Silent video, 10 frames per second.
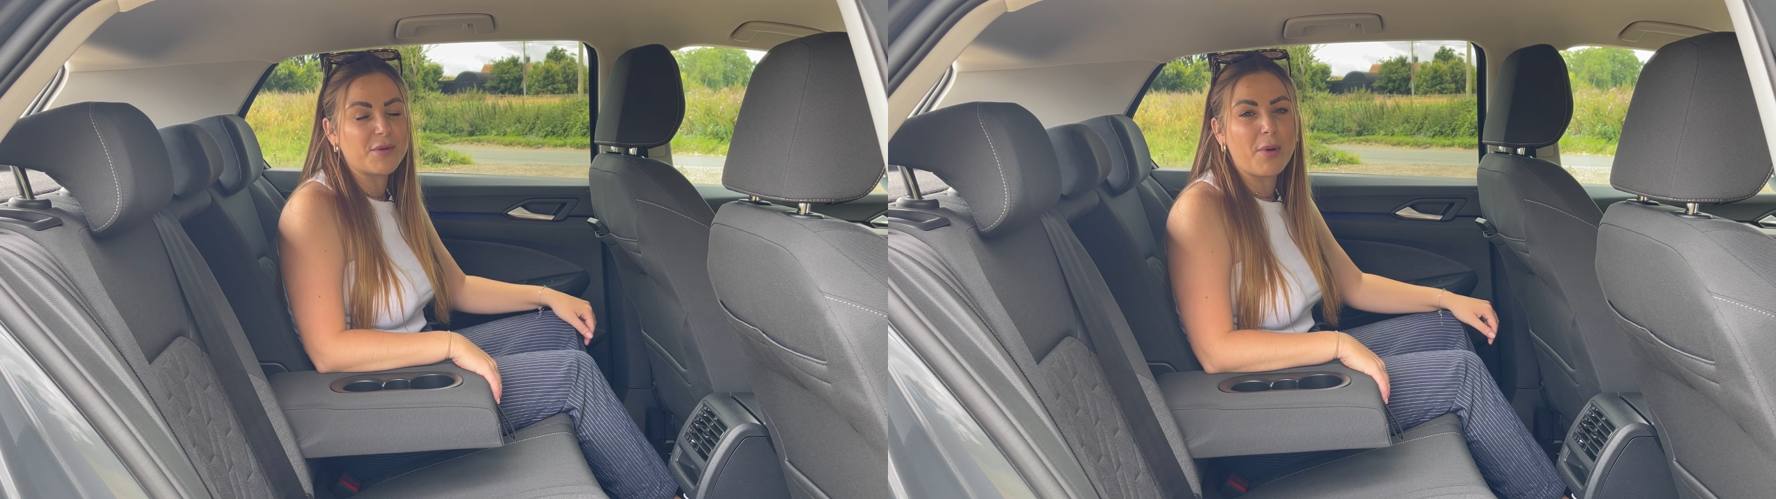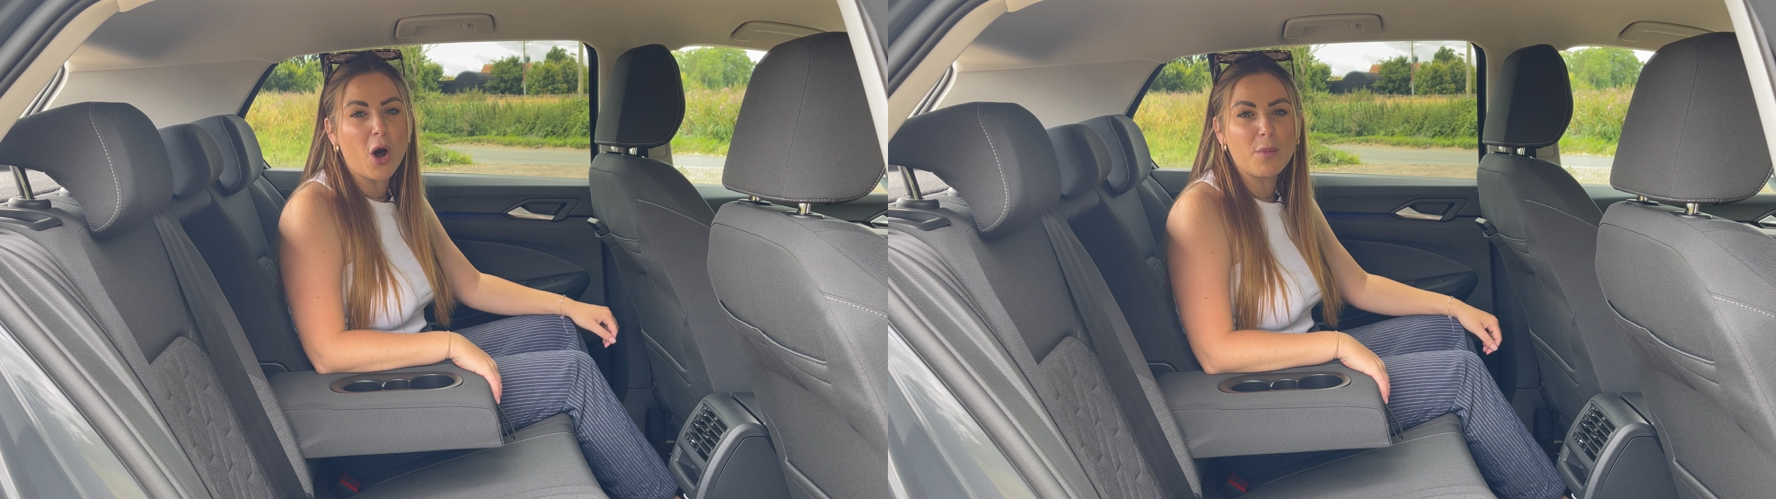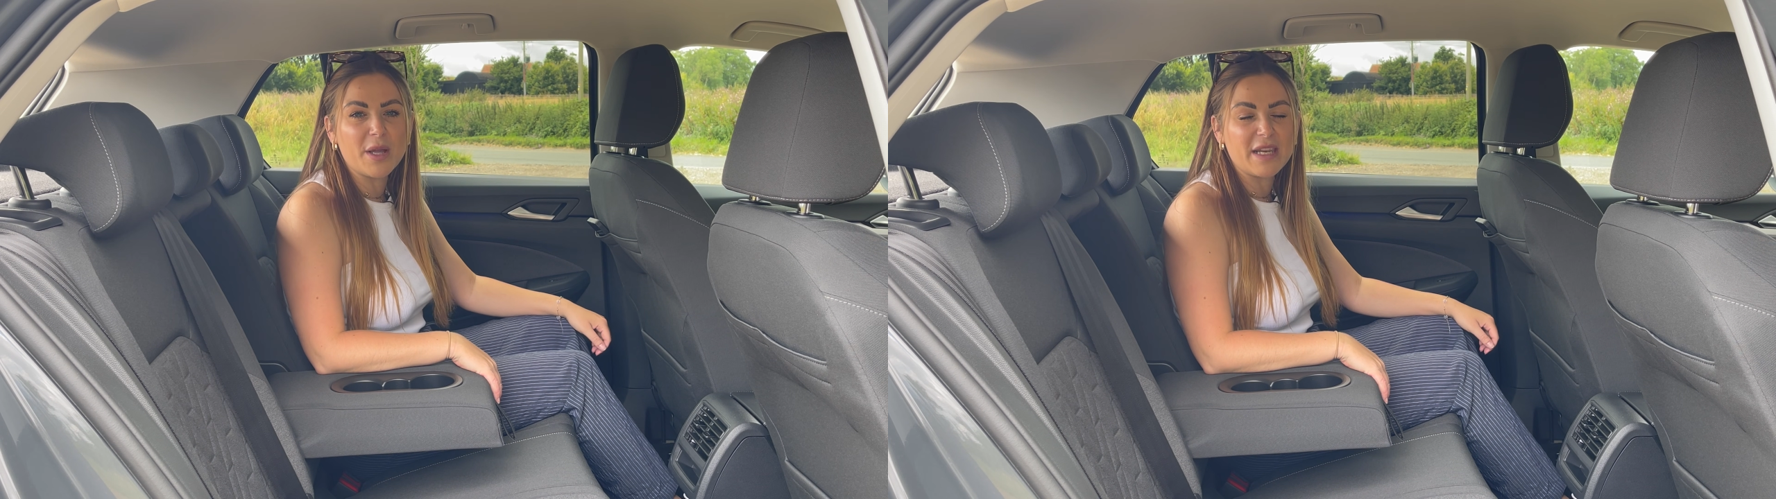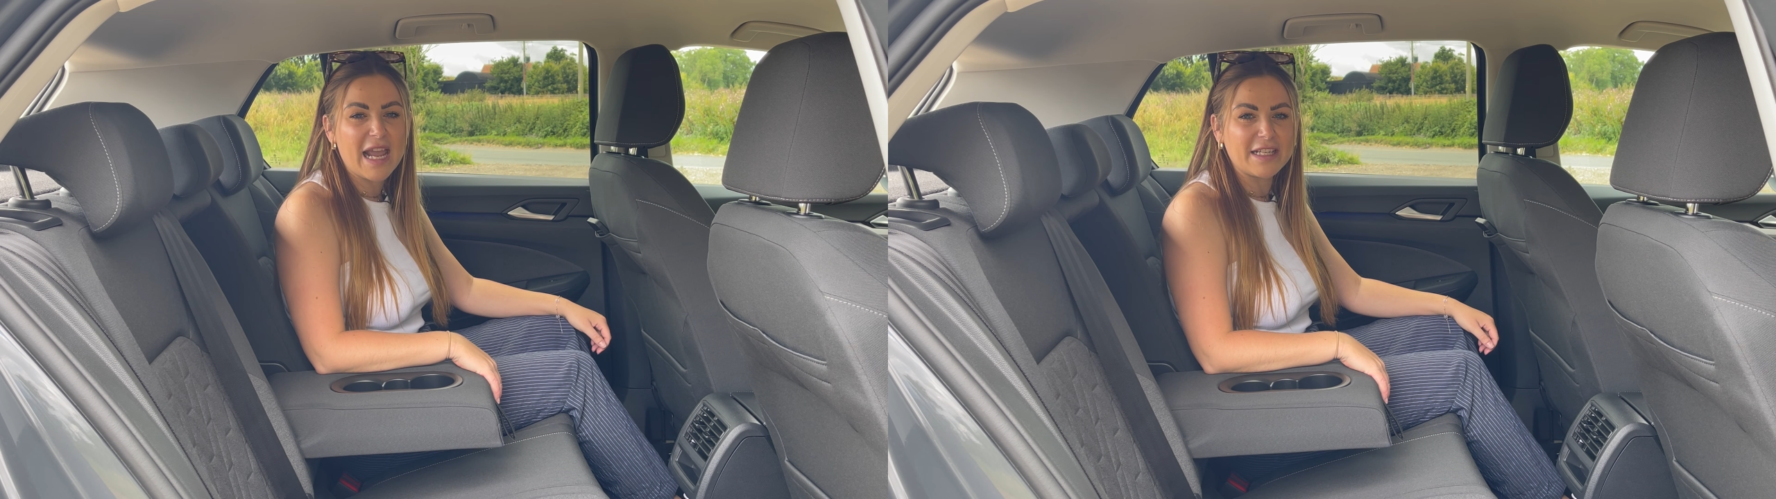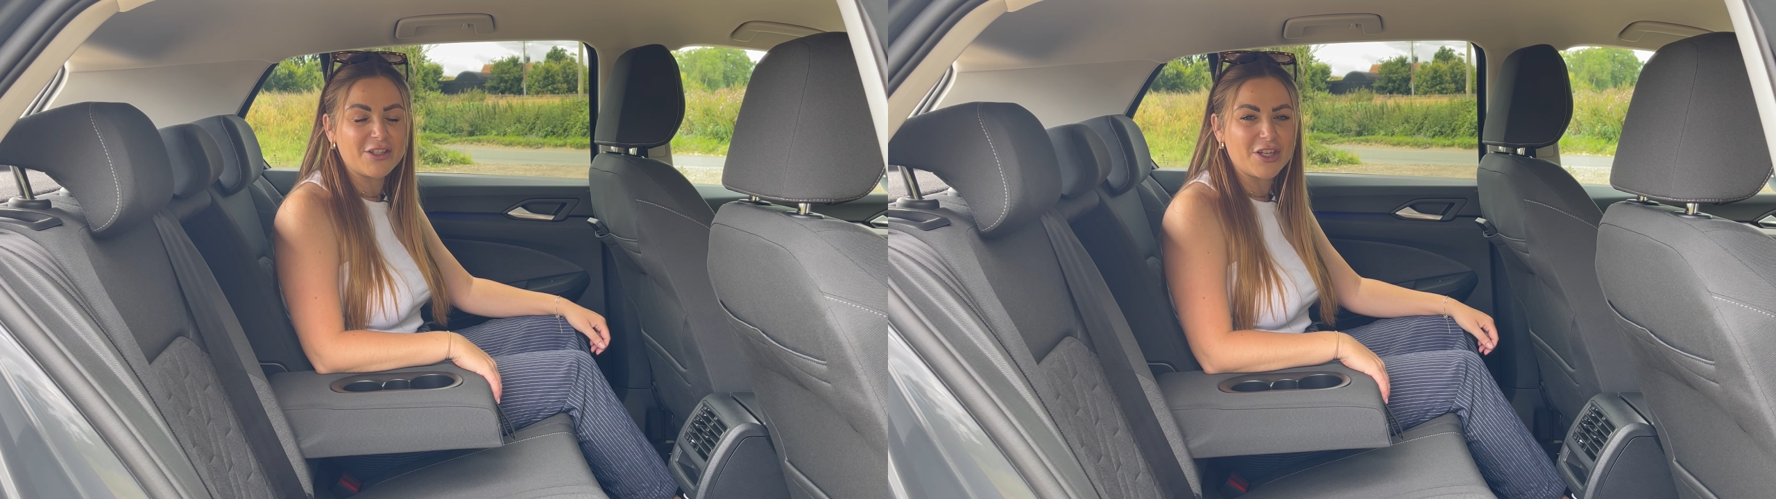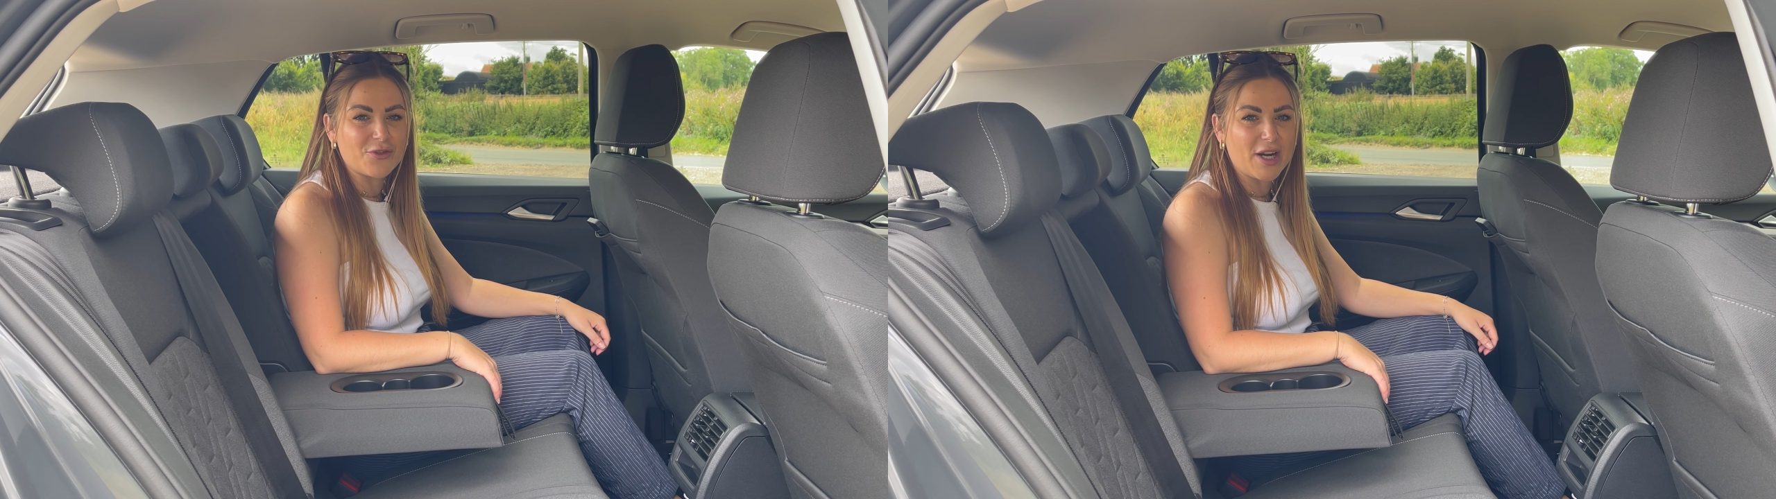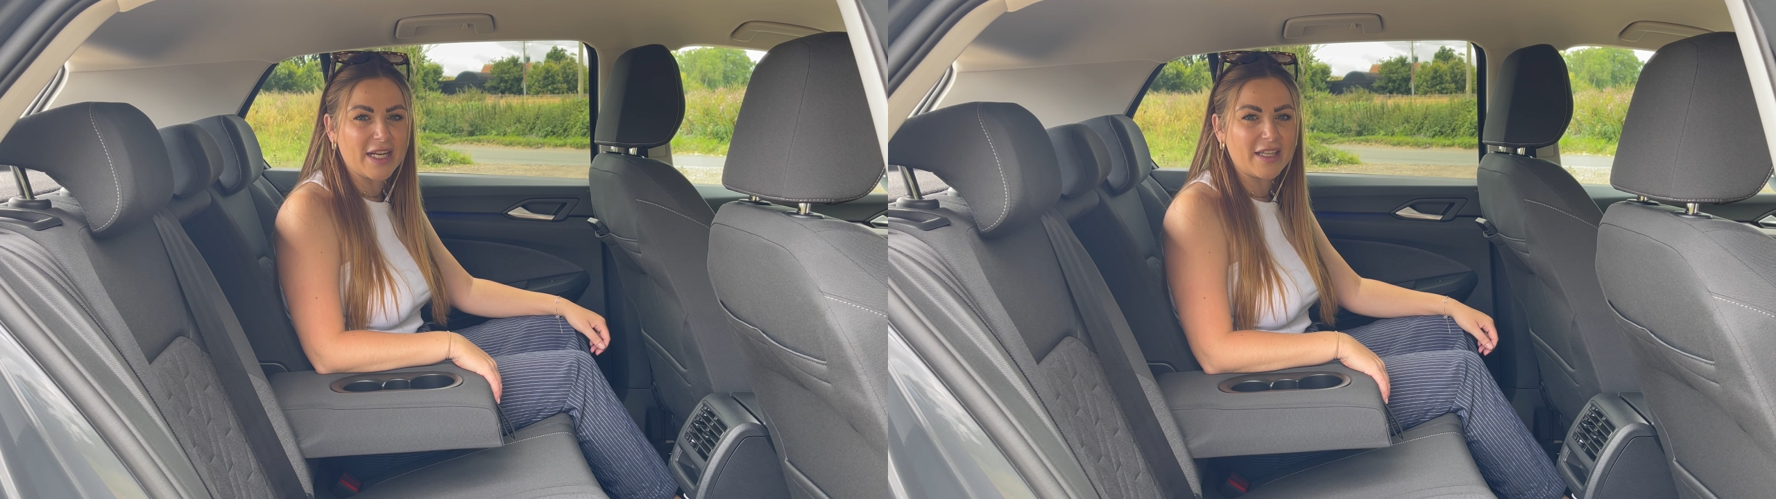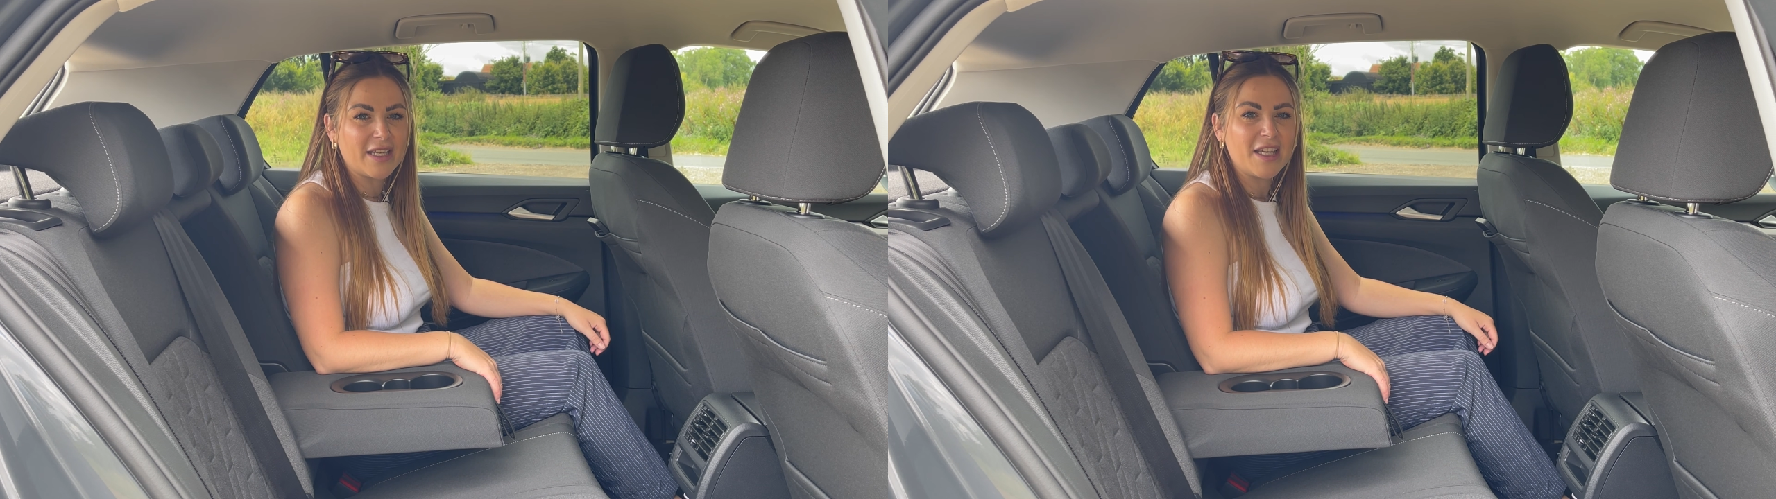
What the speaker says: to pop an energy drink.